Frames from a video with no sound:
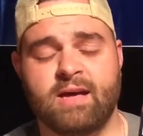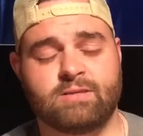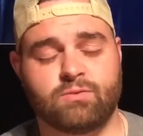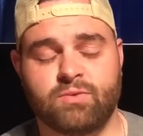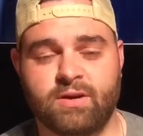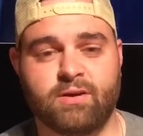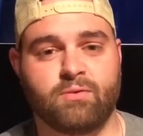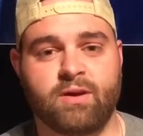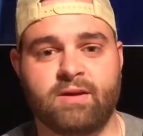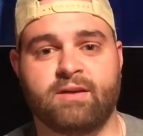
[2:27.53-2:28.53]
It's a really,
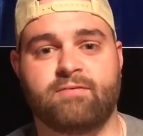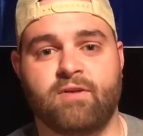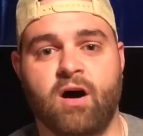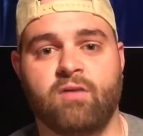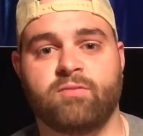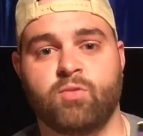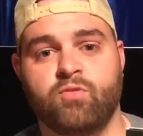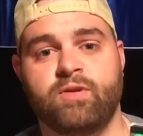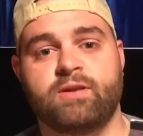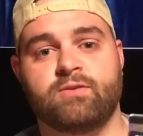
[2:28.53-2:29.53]
really involved
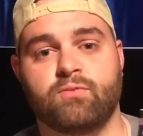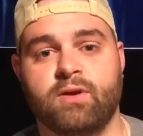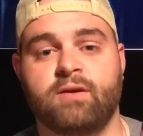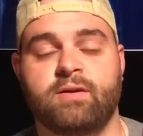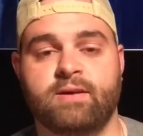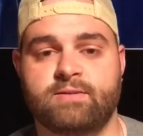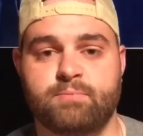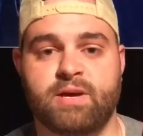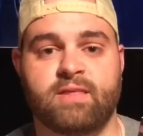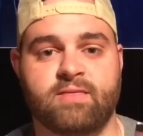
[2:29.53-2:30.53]
movie. It's a
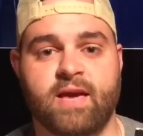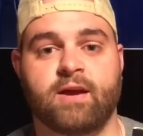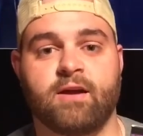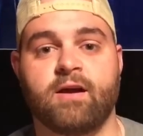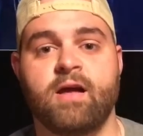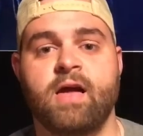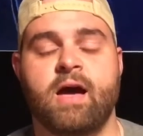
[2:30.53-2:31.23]
big thinker.